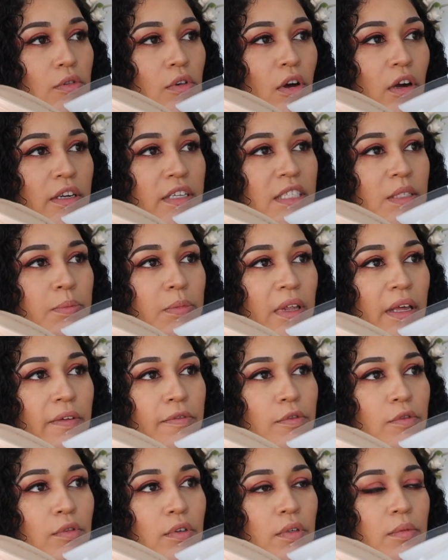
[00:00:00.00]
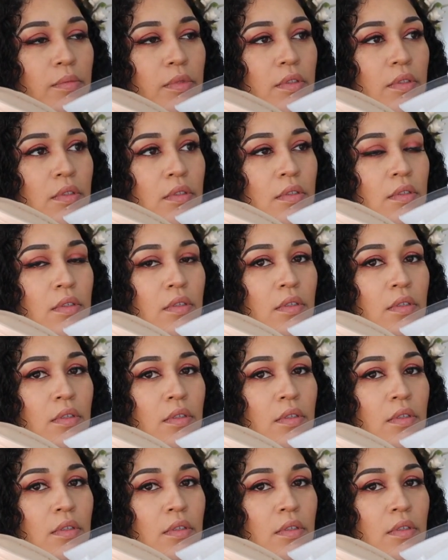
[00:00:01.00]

you call these platforms?